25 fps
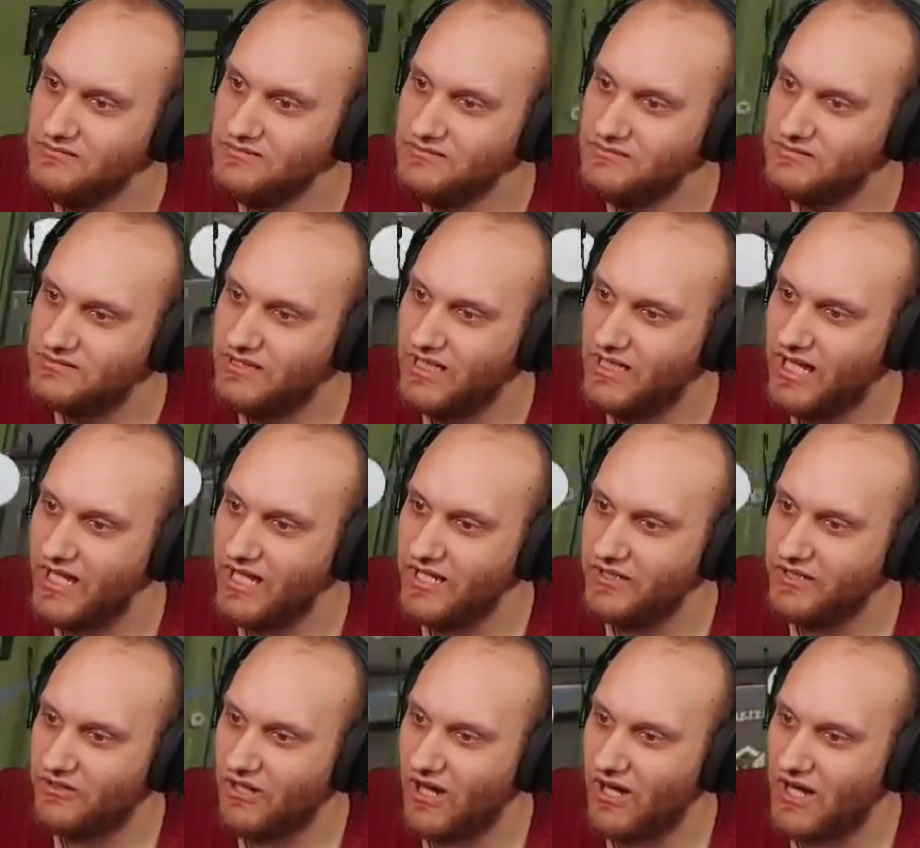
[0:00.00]
And
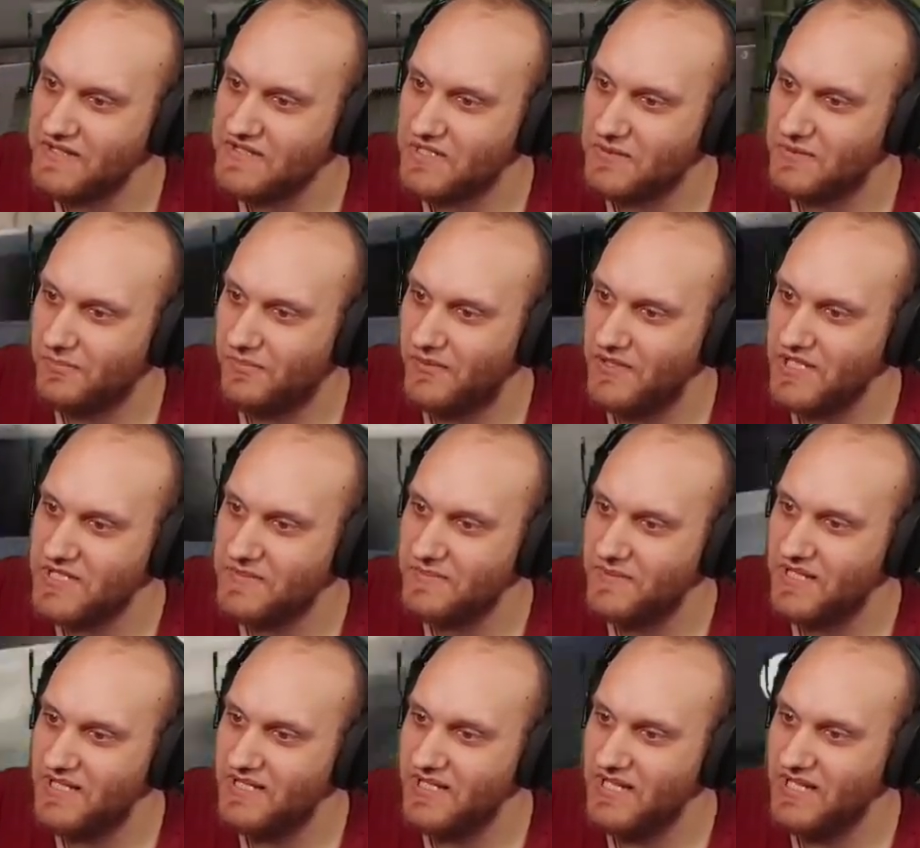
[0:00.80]
your crosshair
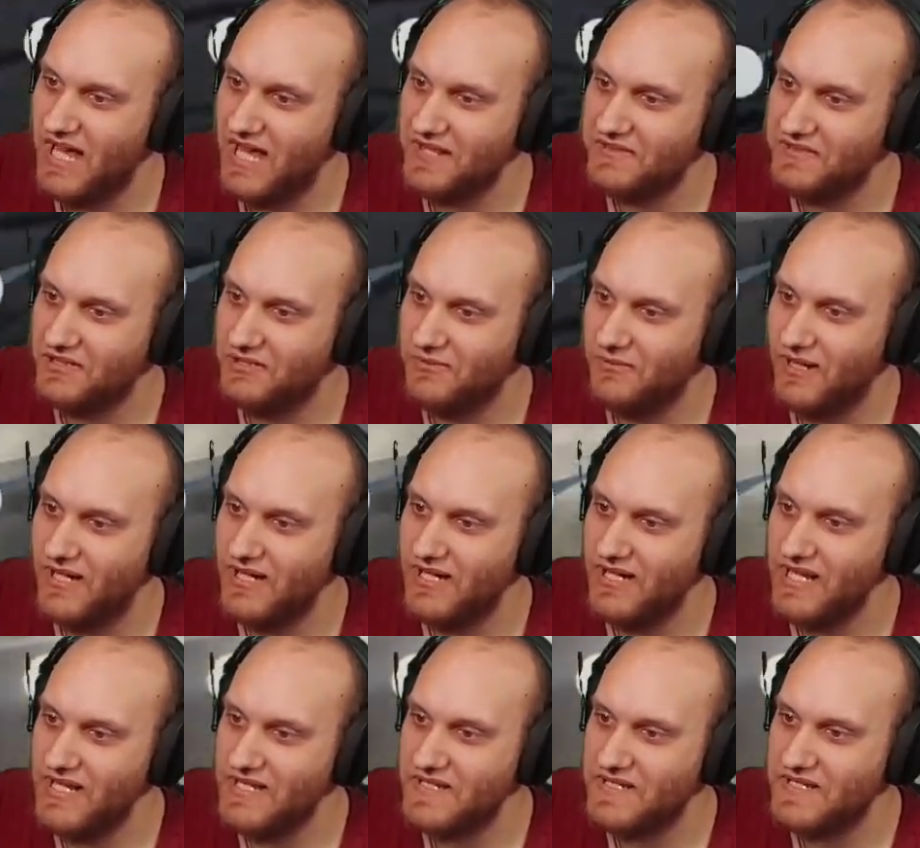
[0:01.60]
placement, not the
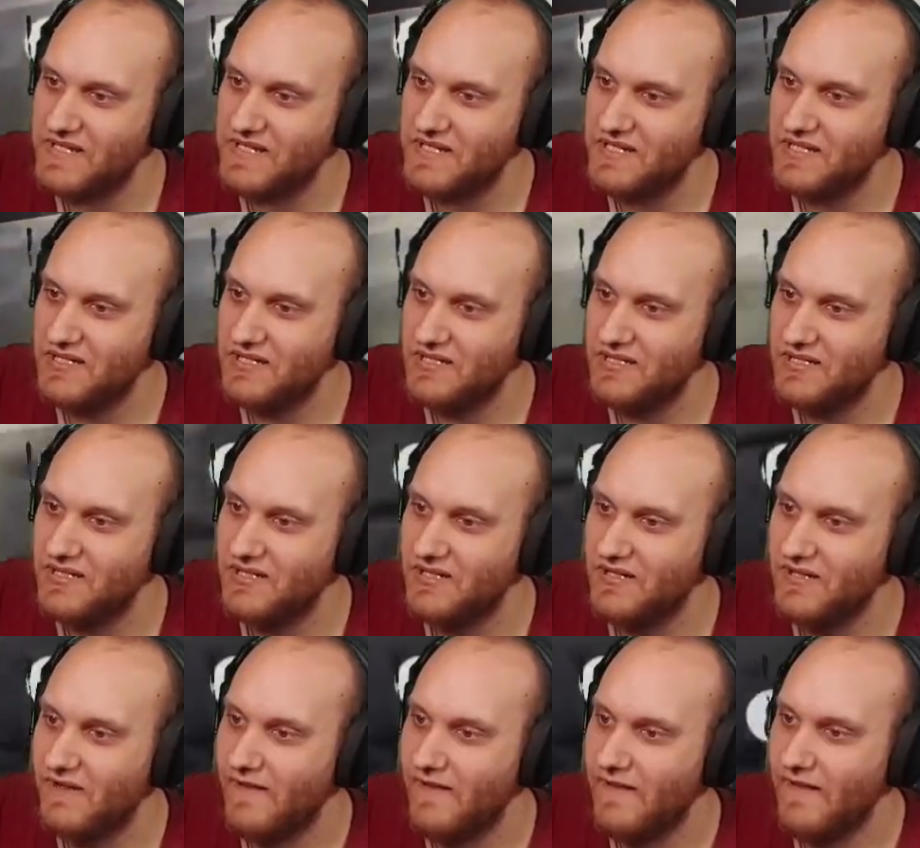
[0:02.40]
greatest.
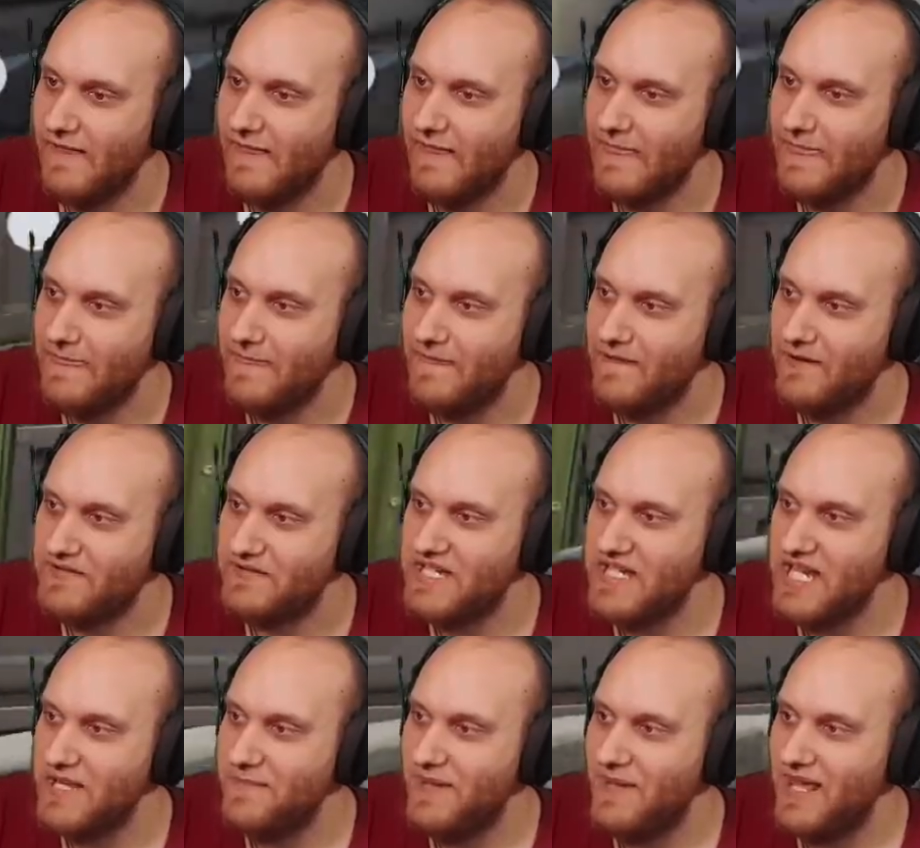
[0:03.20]
Your
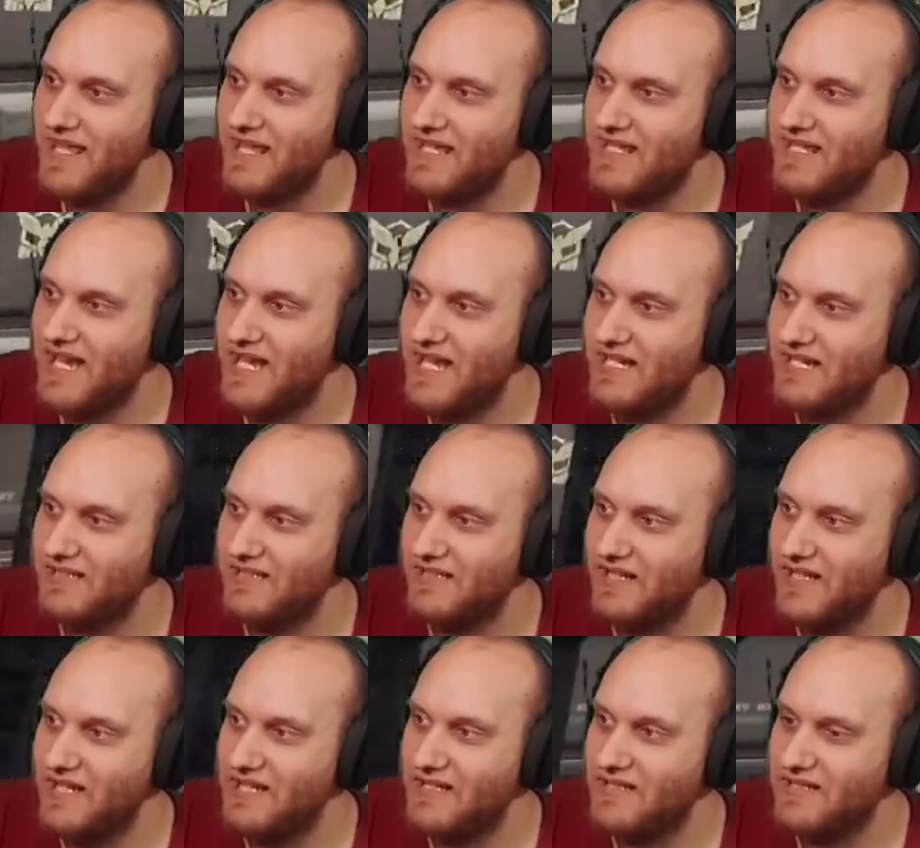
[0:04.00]
teammate kind
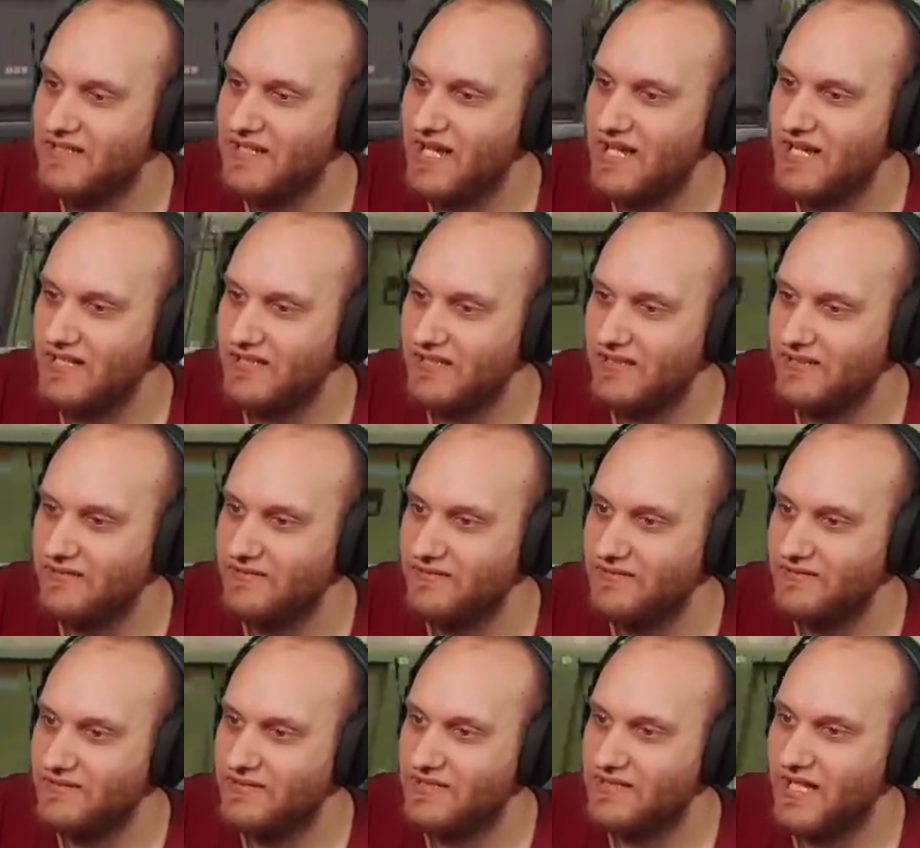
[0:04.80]

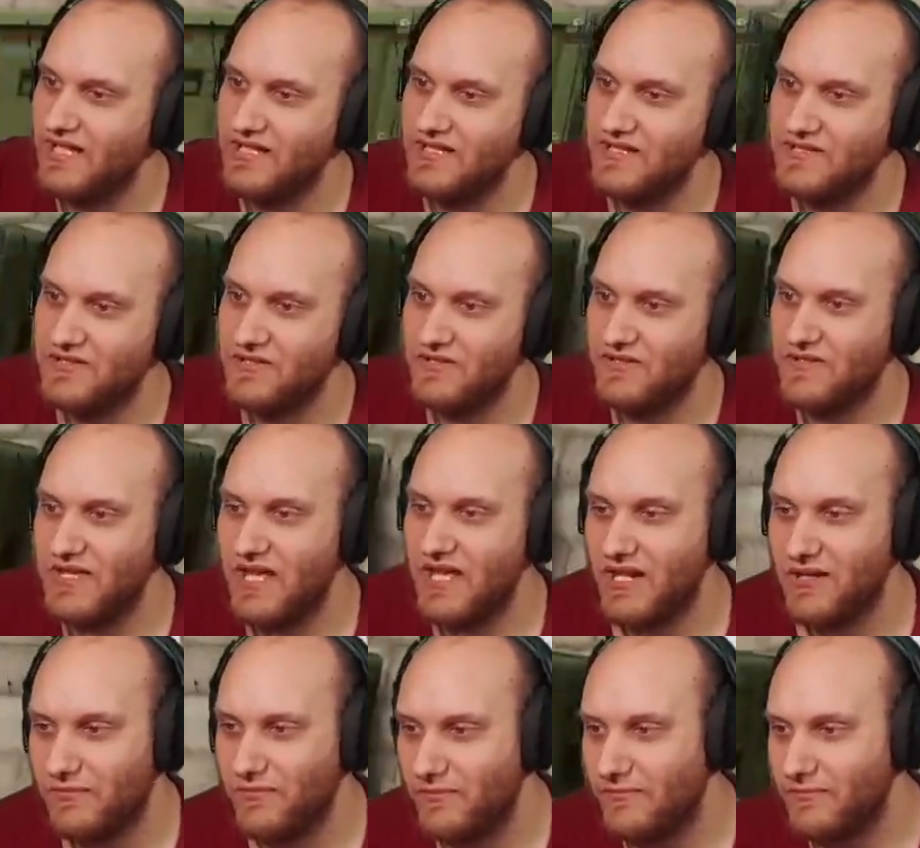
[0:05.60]
of took that
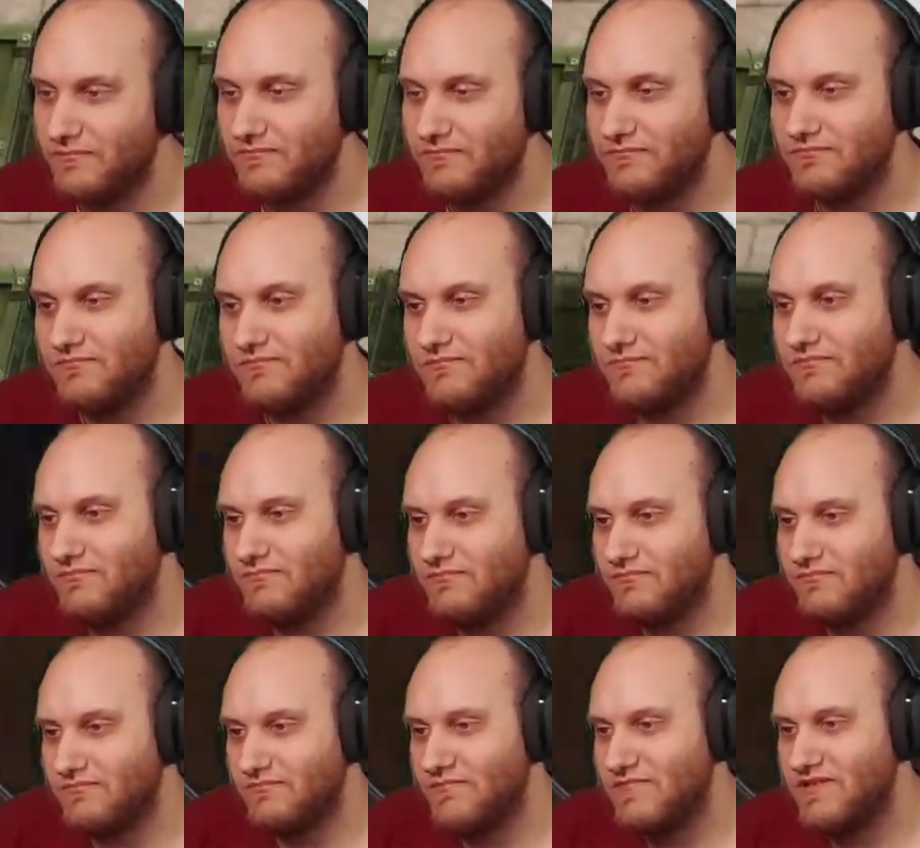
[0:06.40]
away.
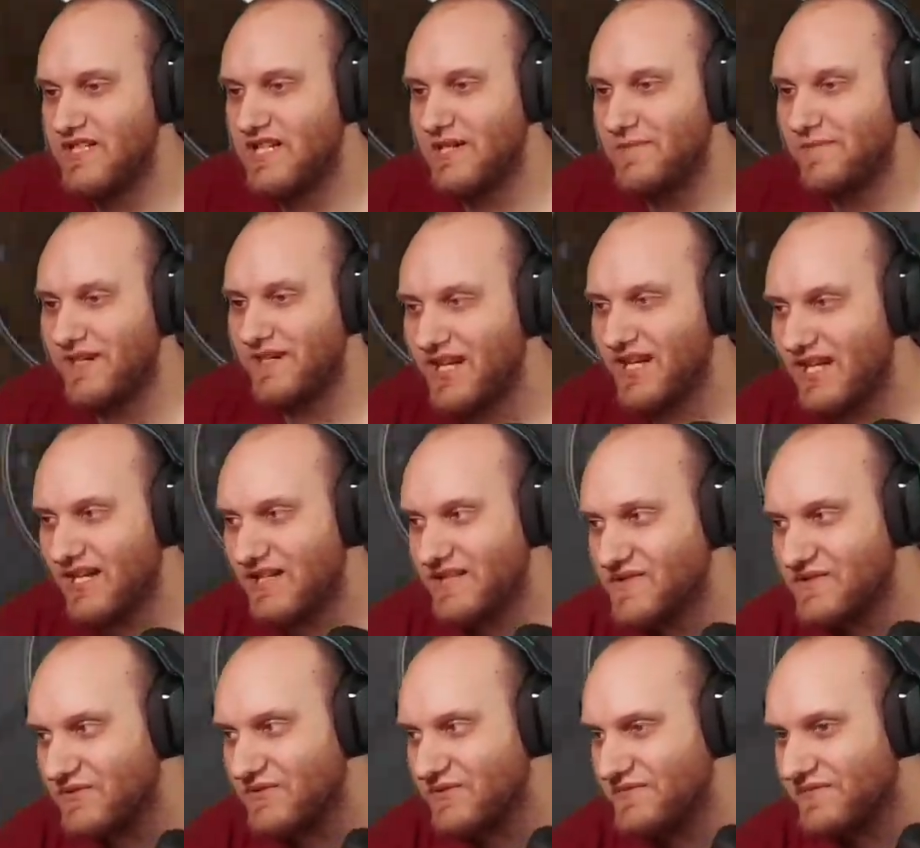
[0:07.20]
Teammate kind of
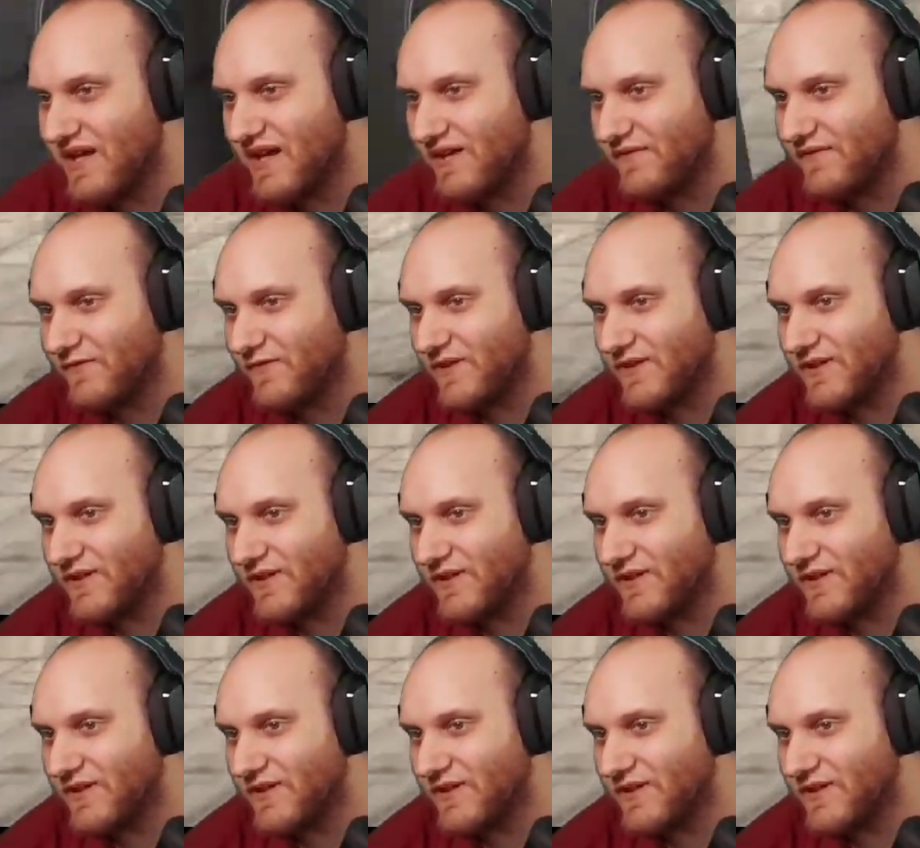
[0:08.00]
sold that for you.